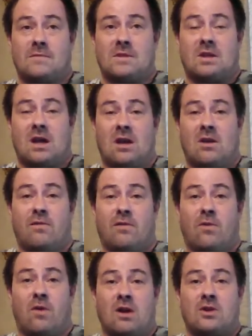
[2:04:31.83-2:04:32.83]
thank you
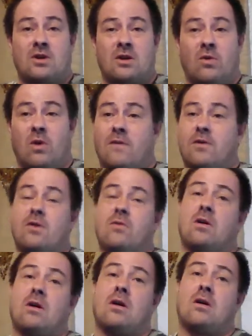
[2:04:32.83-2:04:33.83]
for watching. Whoever
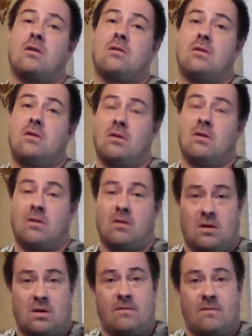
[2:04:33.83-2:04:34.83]
you are,
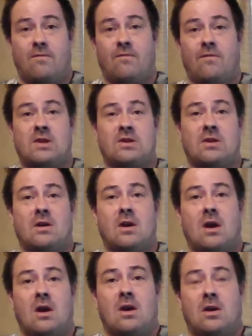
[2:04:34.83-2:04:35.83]
your
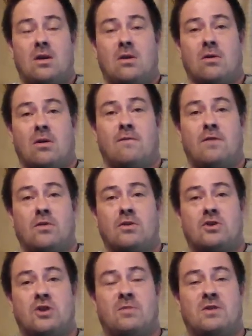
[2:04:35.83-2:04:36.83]

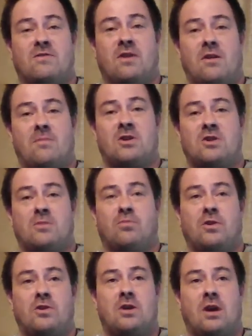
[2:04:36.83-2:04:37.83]
viewership is very much
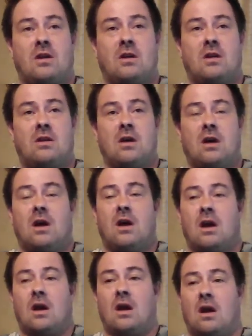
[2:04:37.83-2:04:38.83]
appreciated.
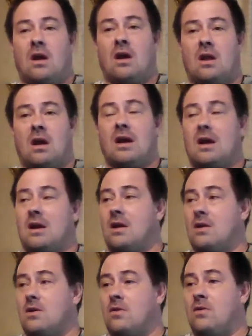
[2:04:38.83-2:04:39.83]
And I got to
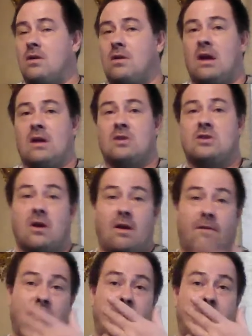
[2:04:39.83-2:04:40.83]
get going. And sorry
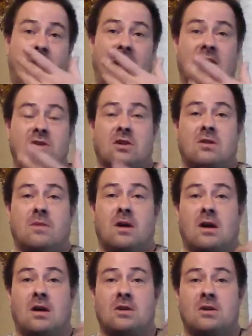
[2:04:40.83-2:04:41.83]
for the bags under
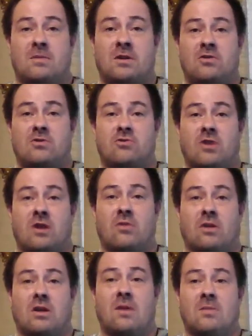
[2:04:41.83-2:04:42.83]
my eyes. I've been trying to
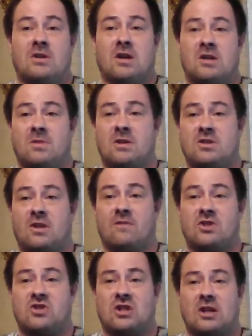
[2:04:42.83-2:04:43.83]
acclimatize myself
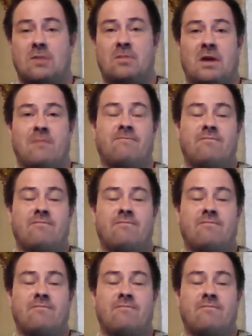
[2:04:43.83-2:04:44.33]
to sleeping